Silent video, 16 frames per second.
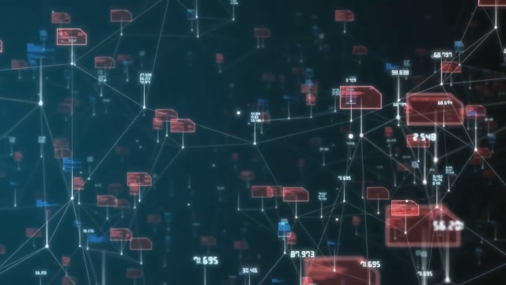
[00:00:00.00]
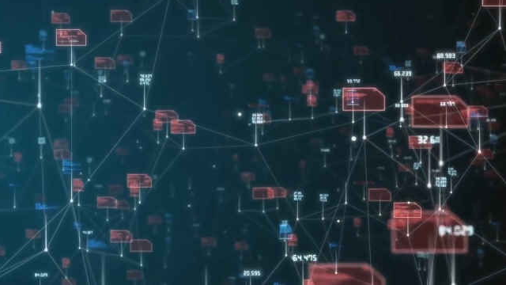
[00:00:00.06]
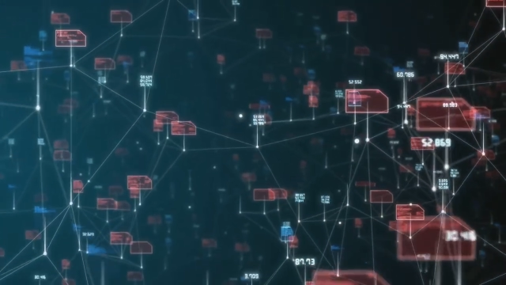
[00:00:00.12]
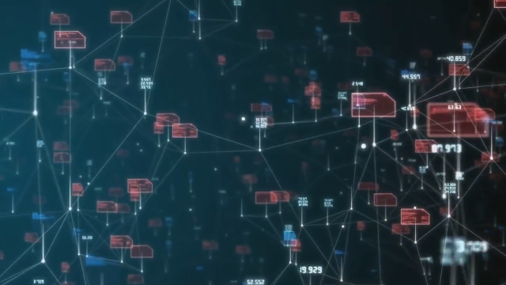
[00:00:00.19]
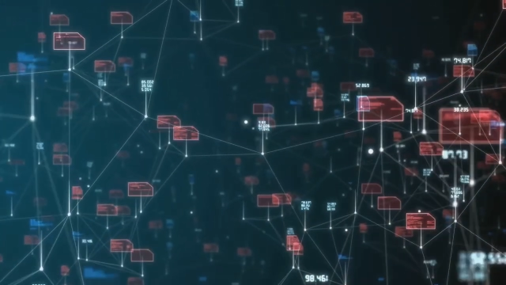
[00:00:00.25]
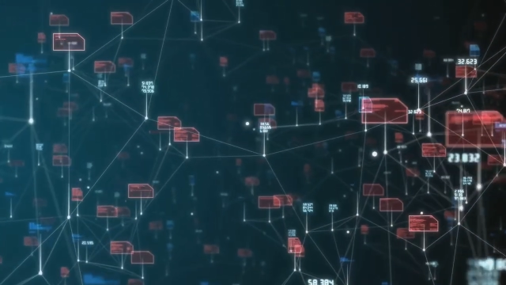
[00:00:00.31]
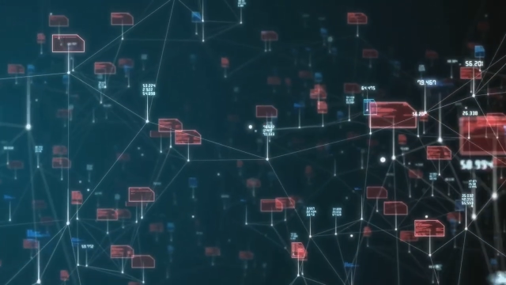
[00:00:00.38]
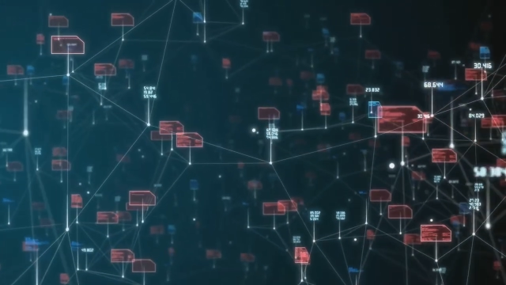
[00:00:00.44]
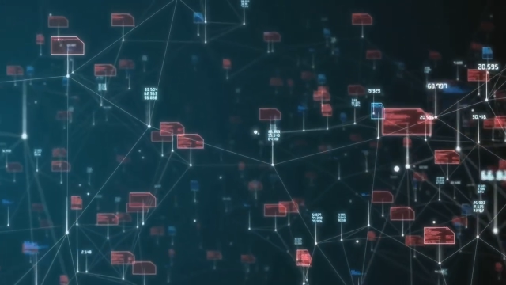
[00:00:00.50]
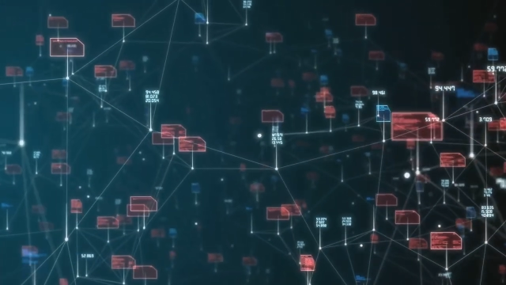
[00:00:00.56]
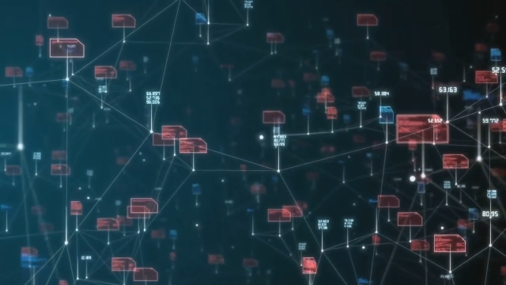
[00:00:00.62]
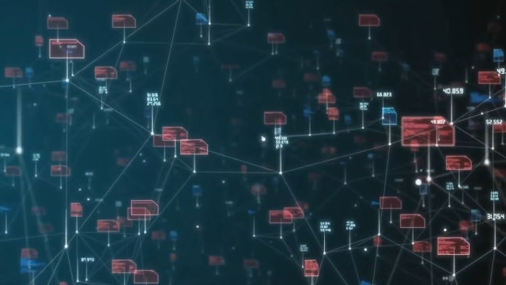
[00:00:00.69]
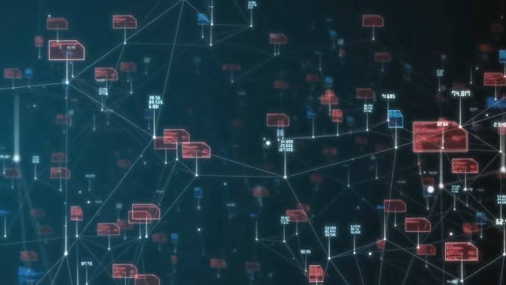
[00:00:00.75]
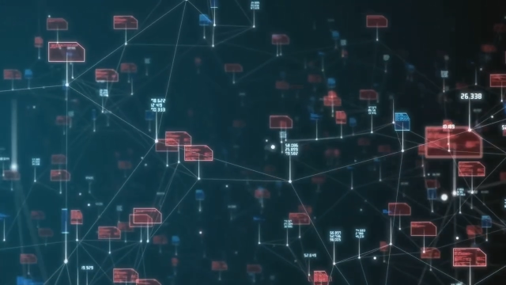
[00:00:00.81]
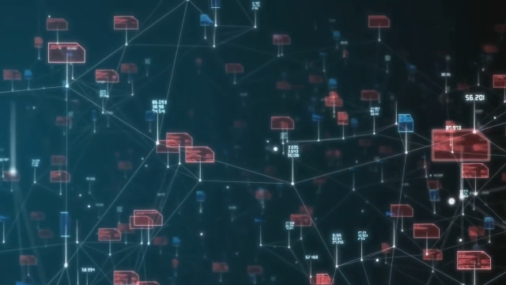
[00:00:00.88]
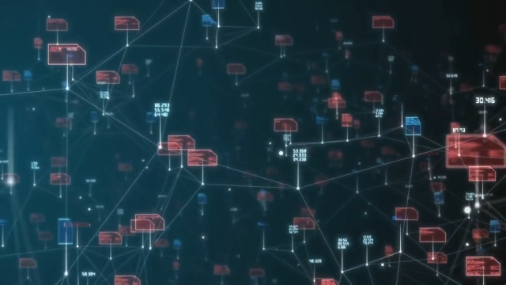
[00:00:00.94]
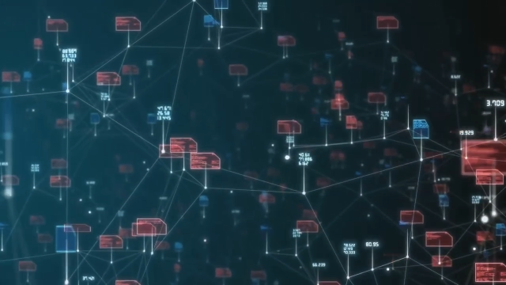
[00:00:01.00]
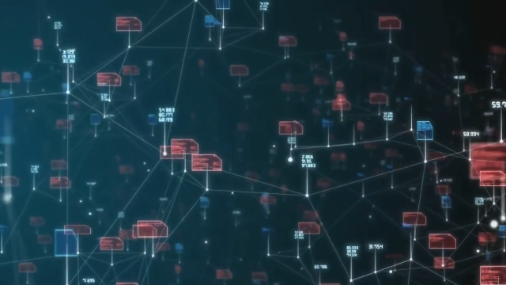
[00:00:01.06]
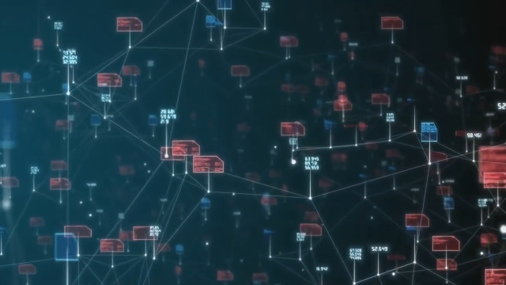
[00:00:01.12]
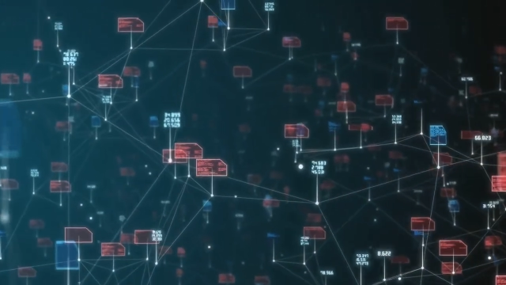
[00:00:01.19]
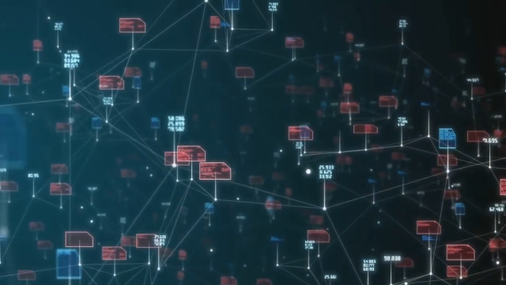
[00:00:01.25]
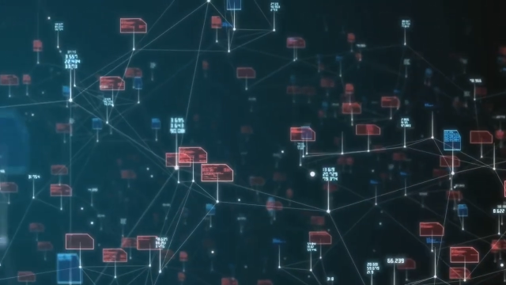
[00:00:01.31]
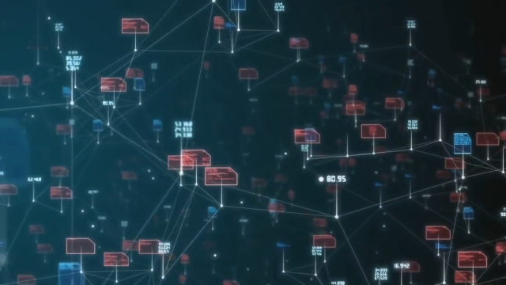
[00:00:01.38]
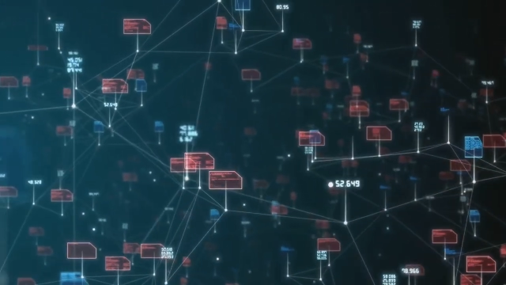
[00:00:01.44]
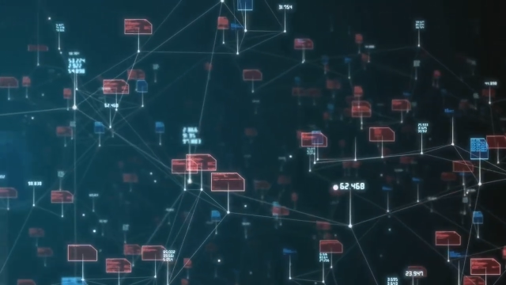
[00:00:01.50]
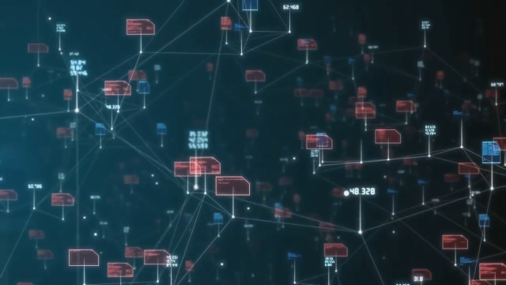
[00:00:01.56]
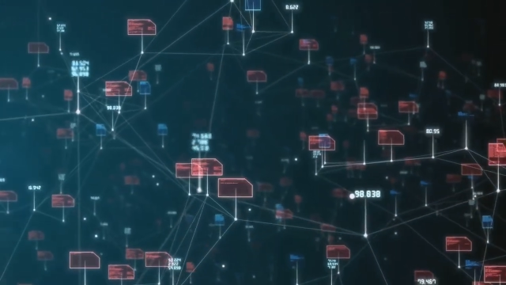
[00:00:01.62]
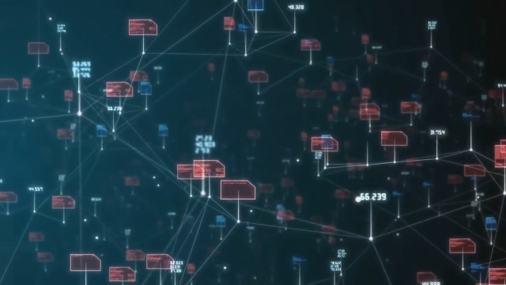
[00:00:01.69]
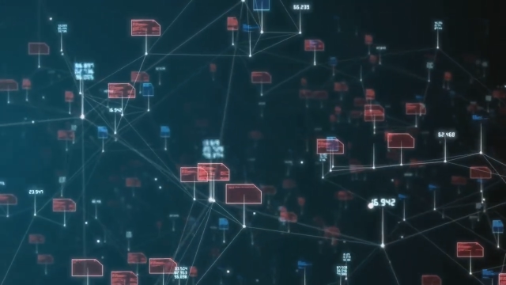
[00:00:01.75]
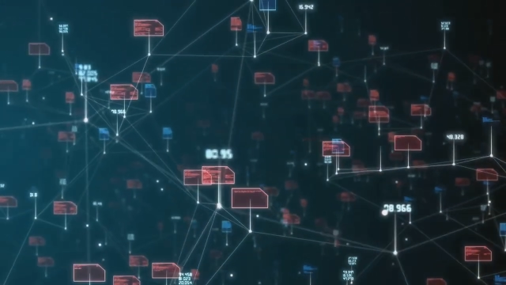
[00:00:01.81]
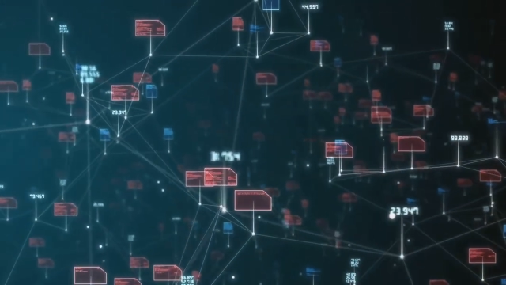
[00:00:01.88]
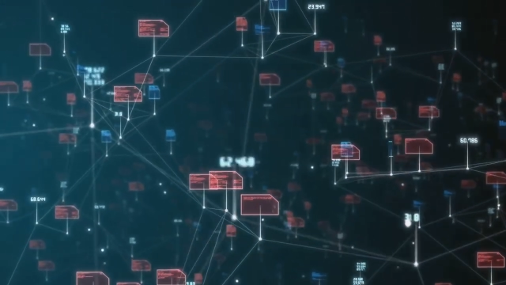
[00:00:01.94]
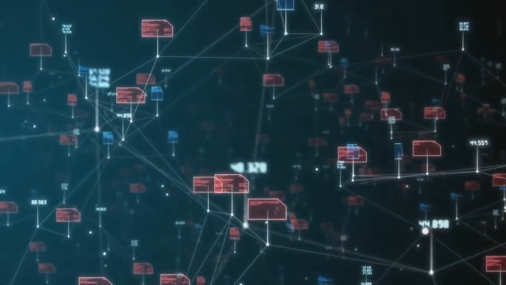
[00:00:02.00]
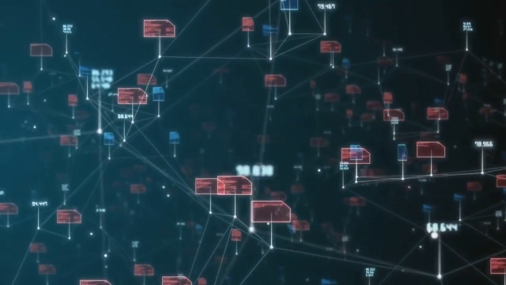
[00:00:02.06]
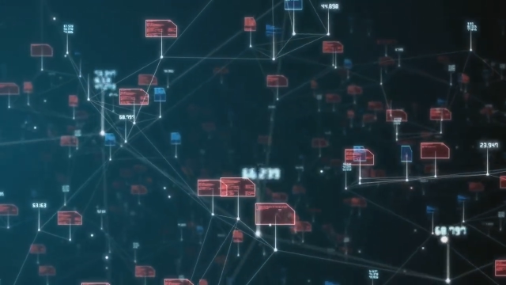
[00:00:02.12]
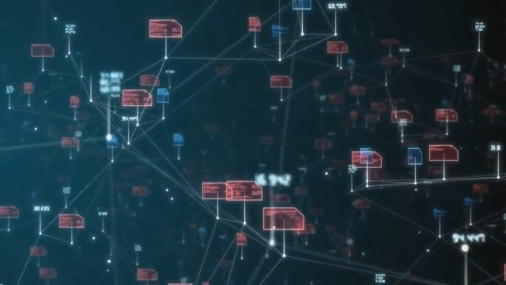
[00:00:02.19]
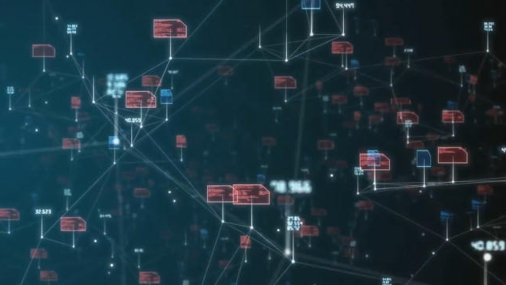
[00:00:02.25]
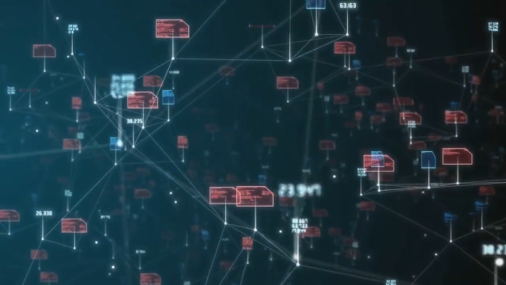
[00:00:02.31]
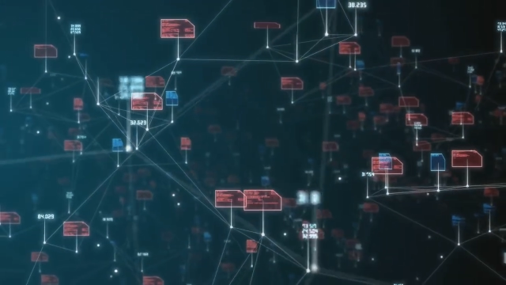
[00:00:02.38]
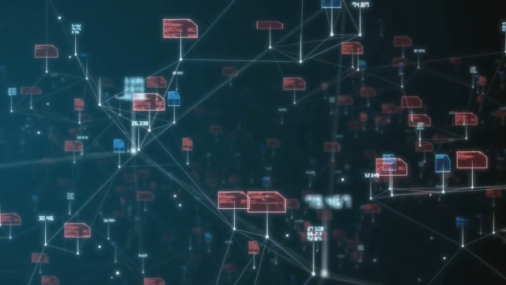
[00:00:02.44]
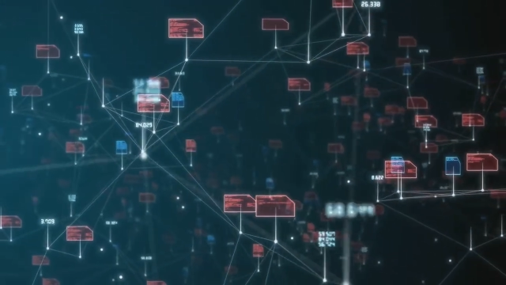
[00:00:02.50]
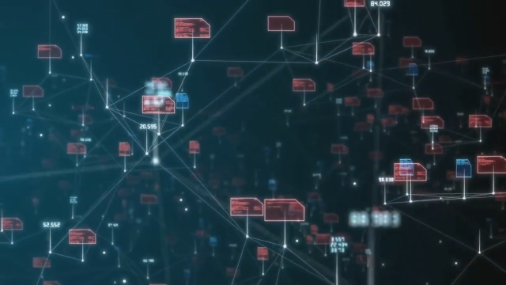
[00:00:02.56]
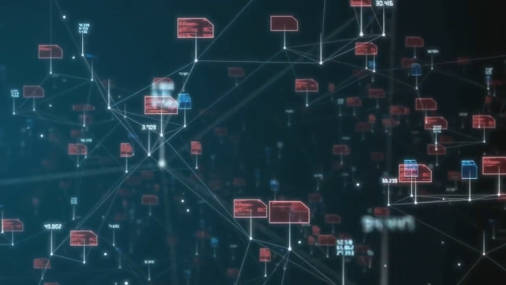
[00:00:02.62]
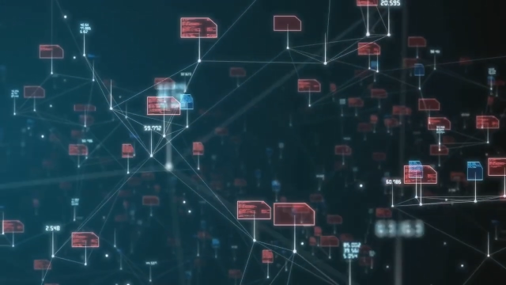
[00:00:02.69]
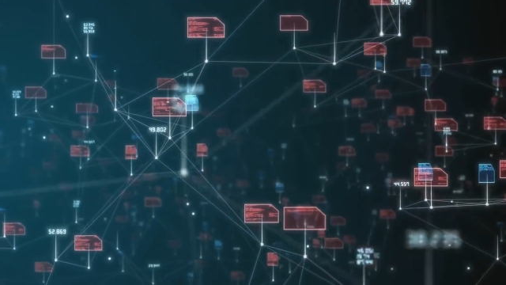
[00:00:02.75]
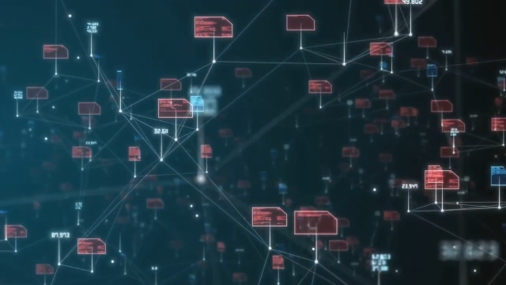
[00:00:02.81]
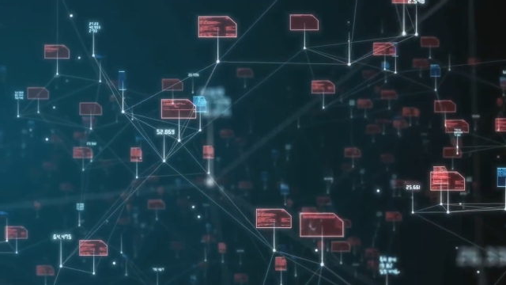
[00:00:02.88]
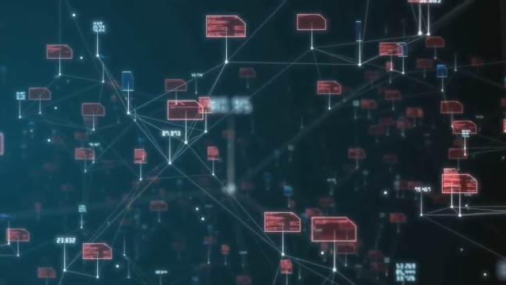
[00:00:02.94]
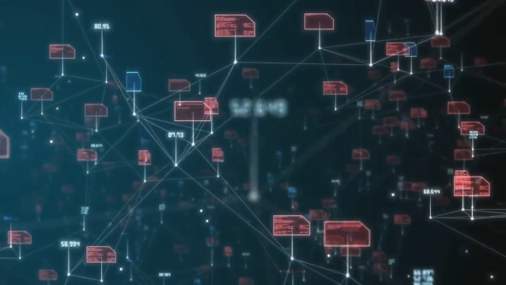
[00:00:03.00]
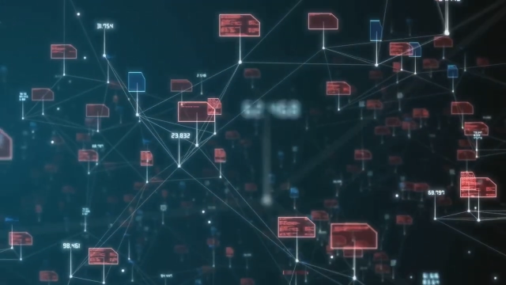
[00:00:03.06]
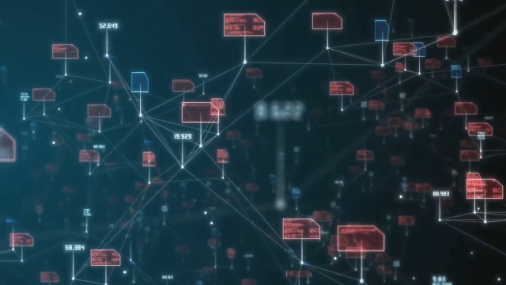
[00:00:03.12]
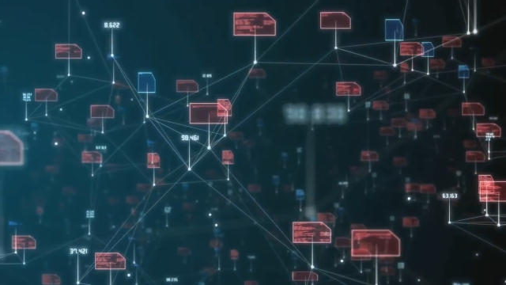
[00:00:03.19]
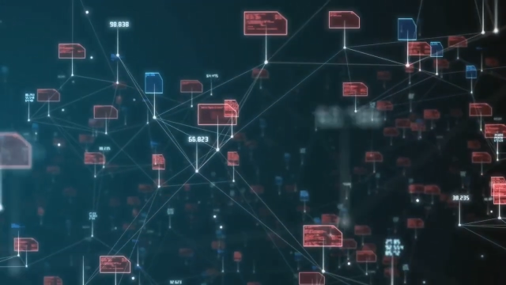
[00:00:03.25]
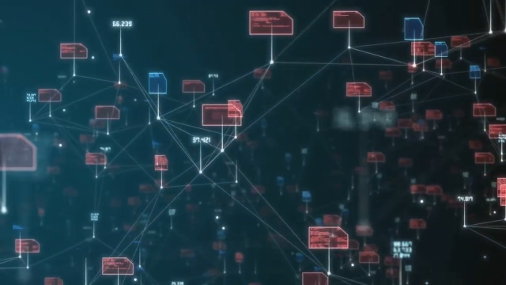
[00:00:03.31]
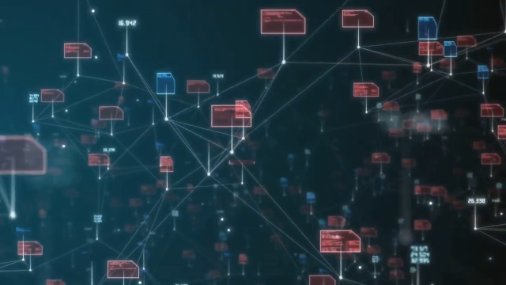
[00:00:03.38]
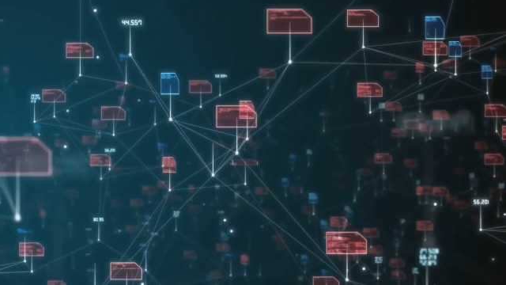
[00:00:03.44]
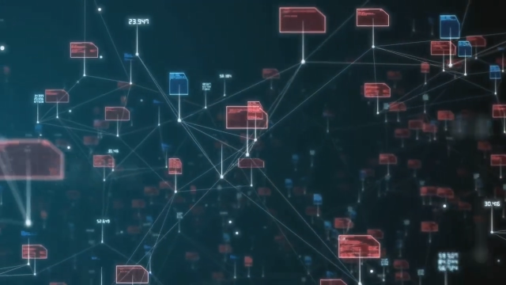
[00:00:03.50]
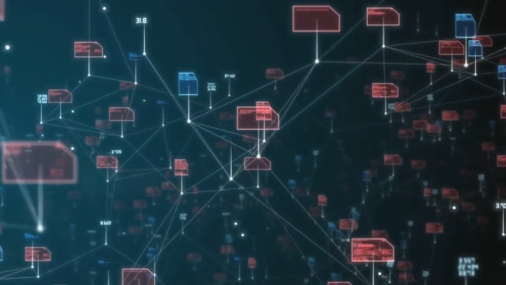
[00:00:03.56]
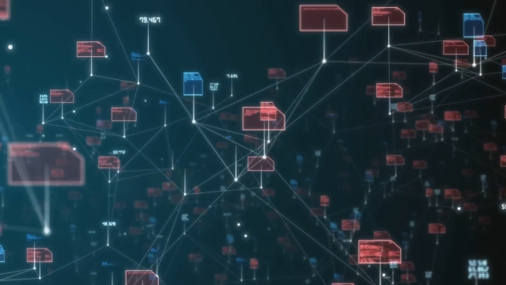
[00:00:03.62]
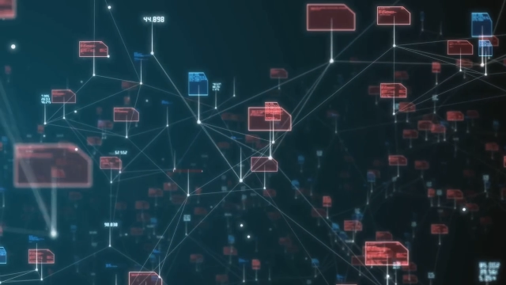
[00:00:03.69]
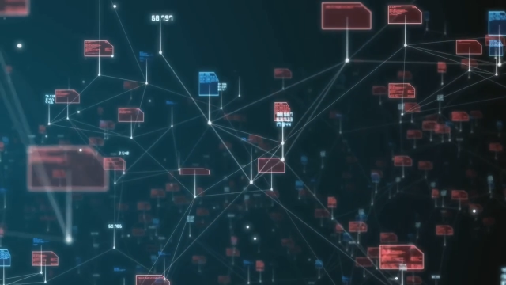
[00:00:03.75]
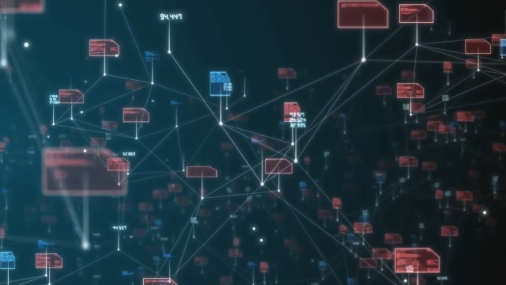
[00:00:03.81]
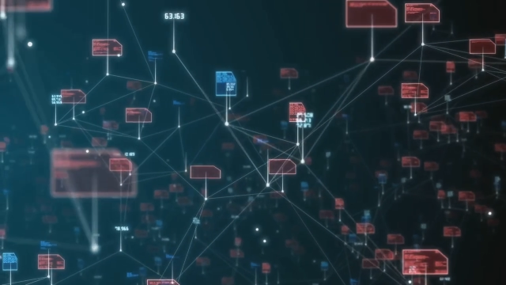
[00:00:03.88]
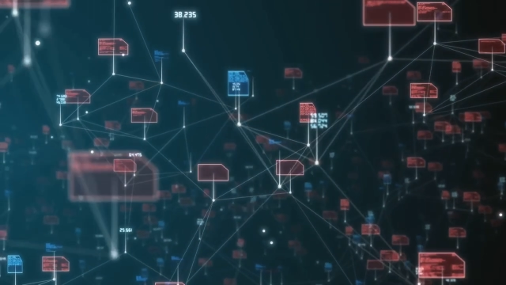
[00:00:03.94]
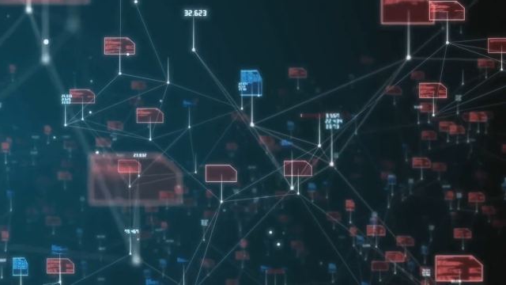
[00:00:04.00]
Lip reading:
No face is visible, so there are no lips to read.